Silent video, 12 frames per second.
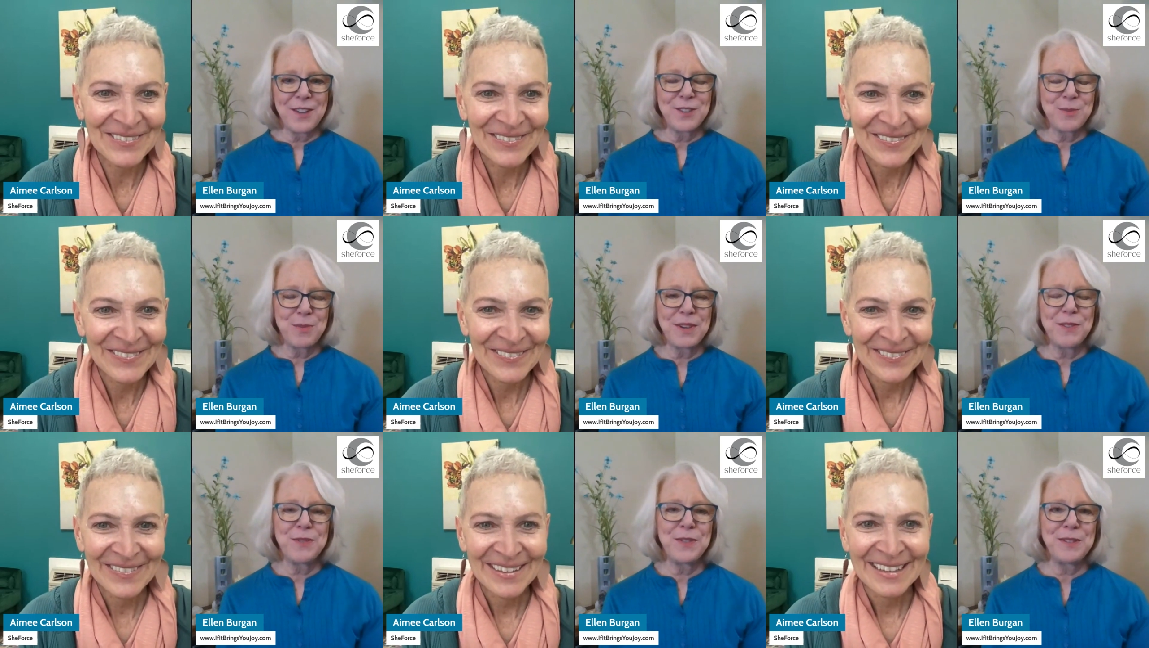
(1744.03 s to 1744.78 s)
Speaker 1: sounds
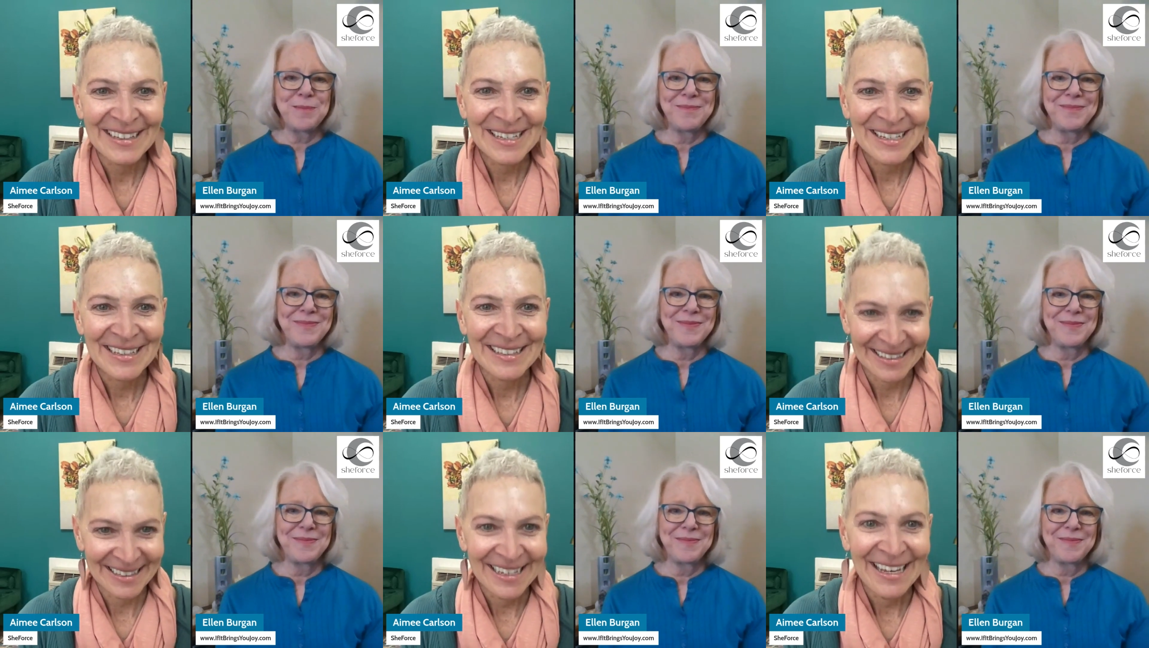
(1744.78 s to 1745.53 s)
wonderful.
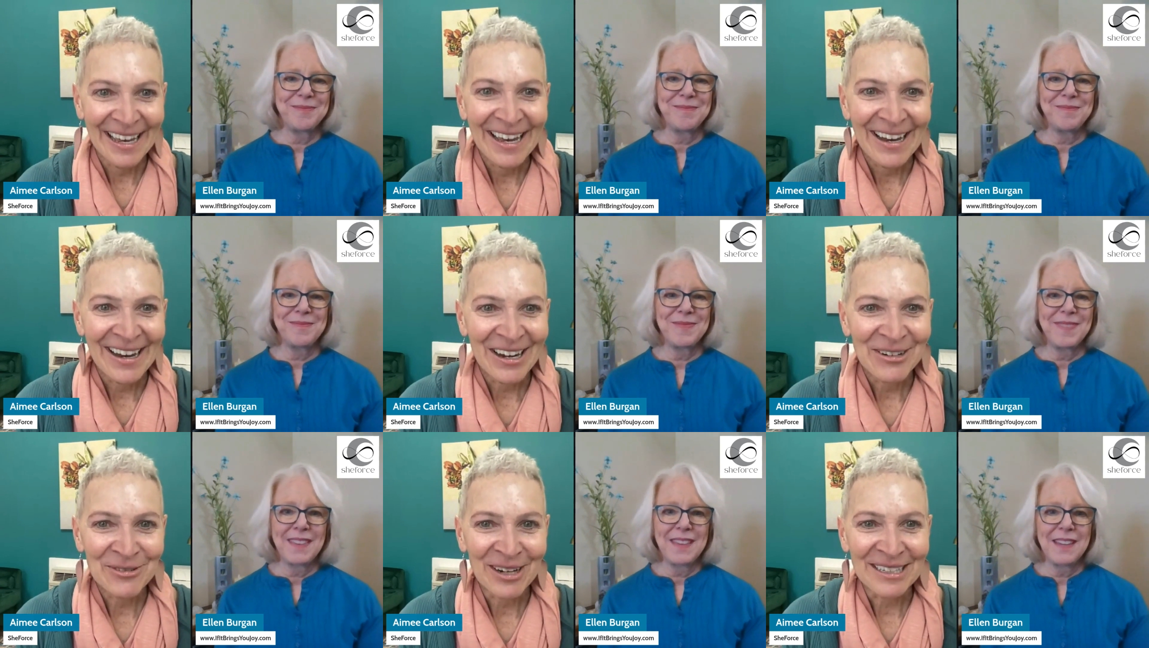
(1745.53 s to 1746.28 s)

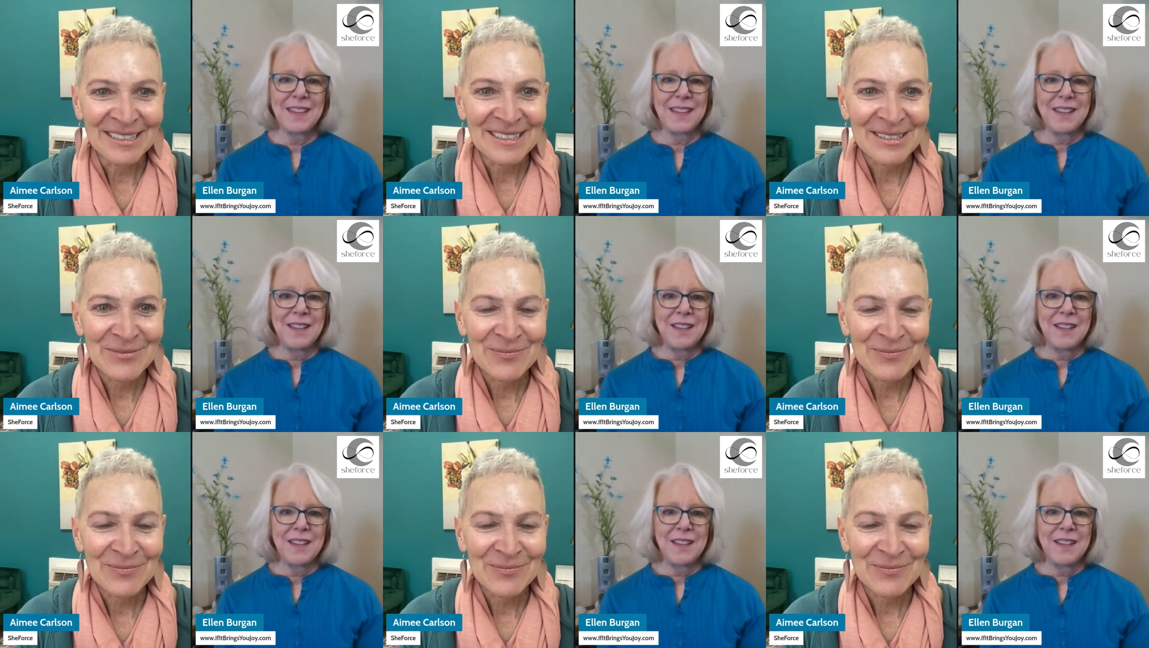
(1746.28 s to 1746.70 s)
All right.